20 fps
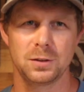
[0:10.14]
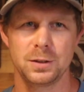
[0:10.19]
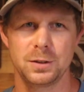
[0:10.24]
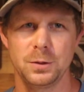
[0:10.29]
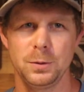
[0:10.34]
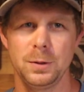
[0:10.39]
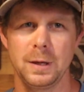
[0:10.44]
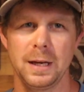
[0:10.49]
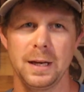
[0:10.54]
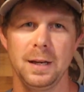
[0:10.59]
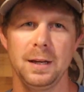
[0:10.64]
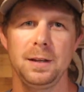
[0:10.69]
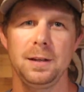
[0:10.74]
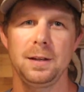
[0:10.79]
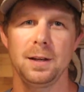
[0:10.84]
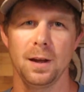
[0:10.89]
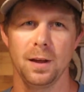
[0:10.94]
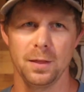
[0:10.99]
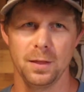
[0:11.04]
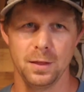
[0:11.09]
for tuning in
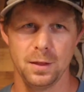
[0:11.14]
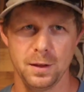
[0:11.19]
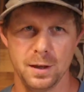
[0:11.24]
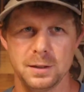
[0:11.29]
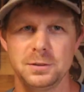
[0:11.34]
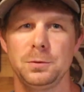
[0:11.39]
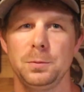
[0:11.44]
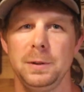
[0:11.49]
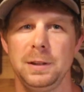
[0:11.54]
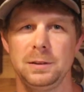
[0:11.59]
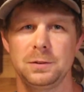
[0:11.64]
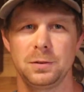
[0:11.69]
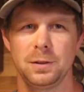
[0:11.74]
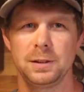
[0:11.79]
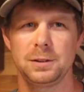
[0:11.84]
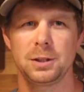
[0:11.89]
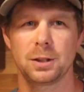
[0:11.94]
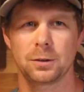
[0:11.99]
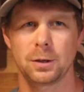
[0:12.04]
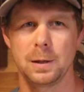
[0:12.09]
to this week's
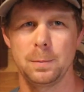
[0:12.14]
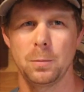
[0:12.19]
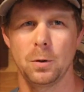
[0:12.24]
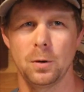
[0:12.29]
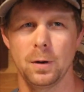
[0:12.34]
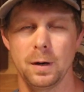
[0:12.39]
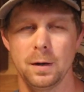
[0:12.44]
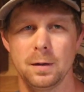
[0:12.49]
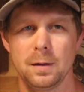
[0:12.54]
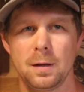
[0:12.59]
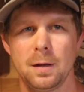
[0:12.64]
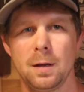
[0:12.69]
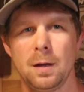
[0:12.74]
fishing report.